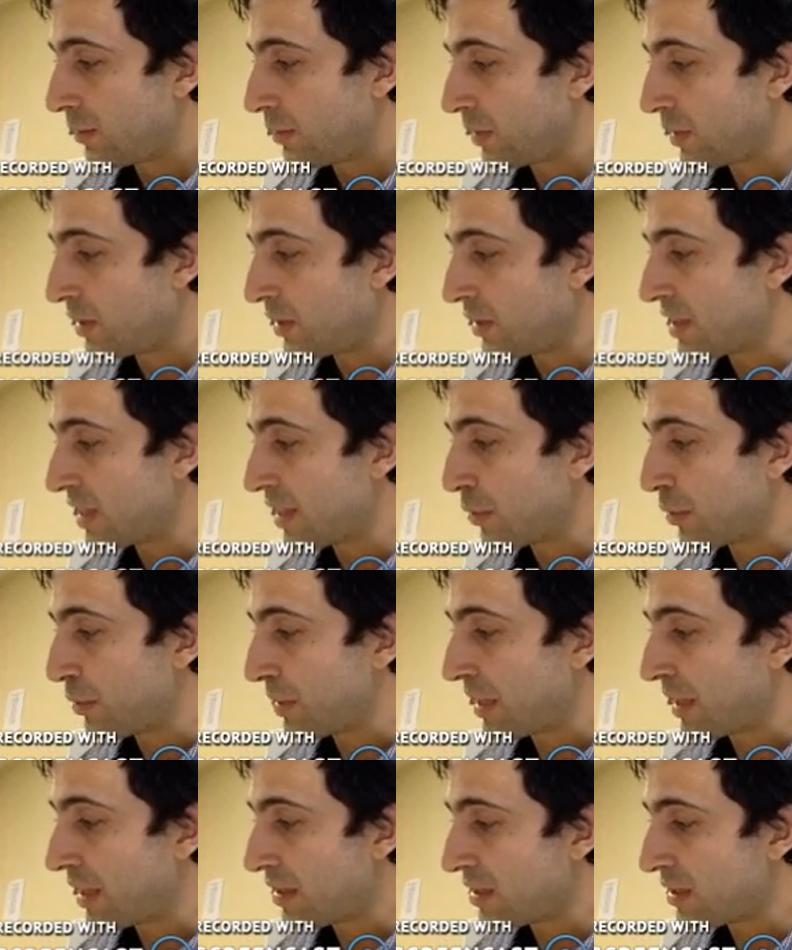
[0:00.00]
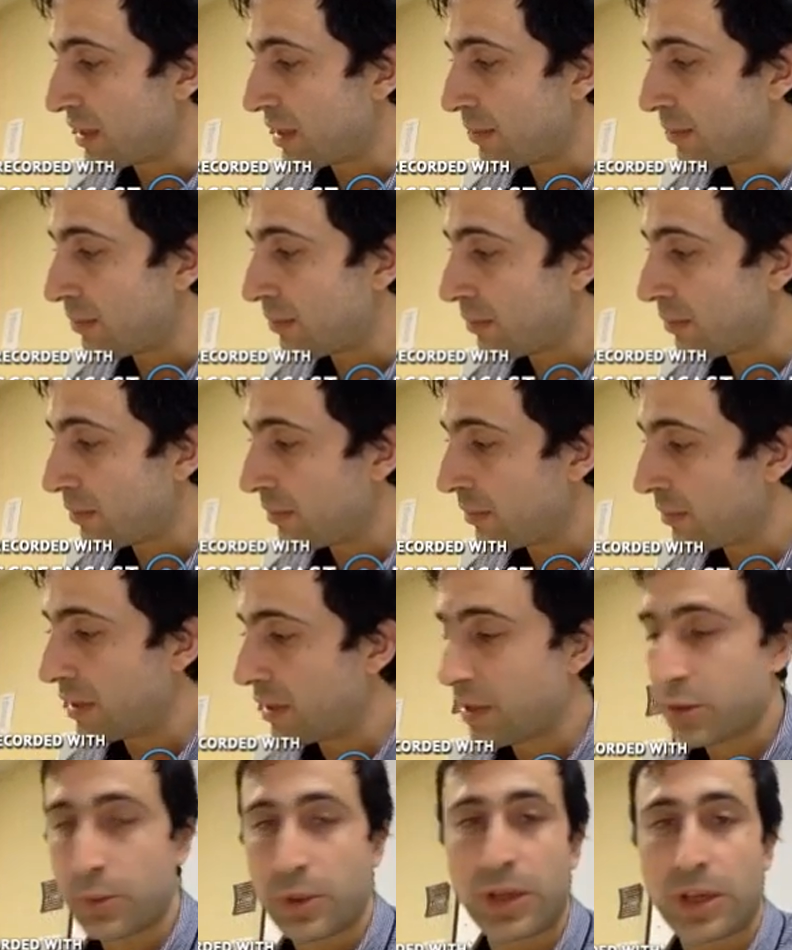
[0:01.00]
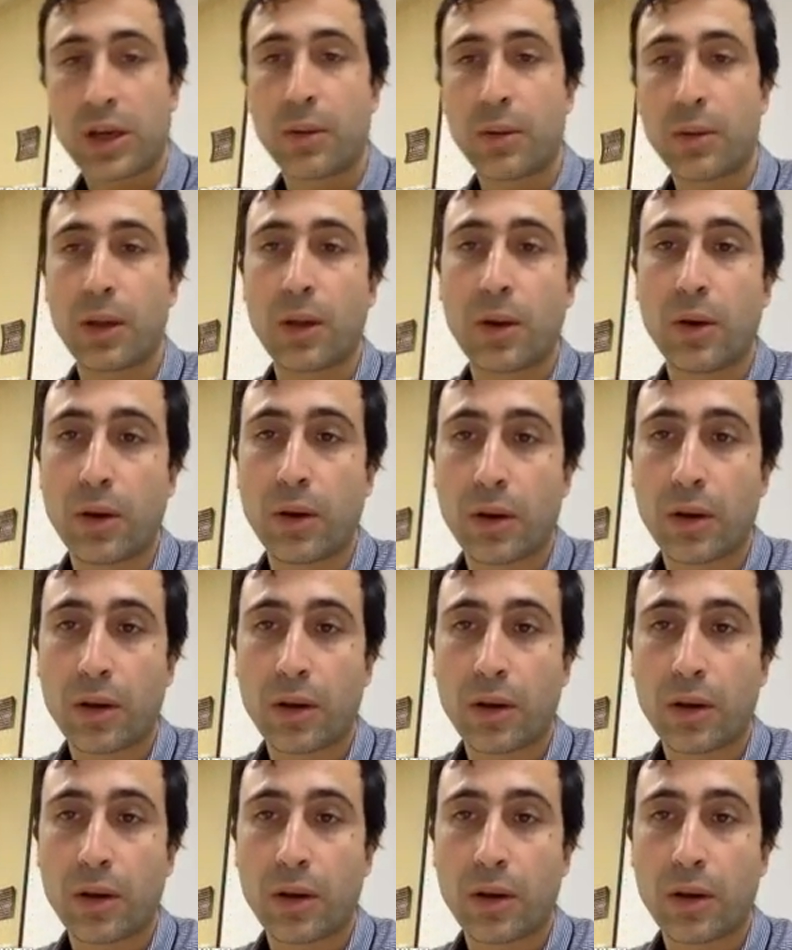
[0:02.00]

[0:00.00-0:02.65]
because that would be our stem as we go along.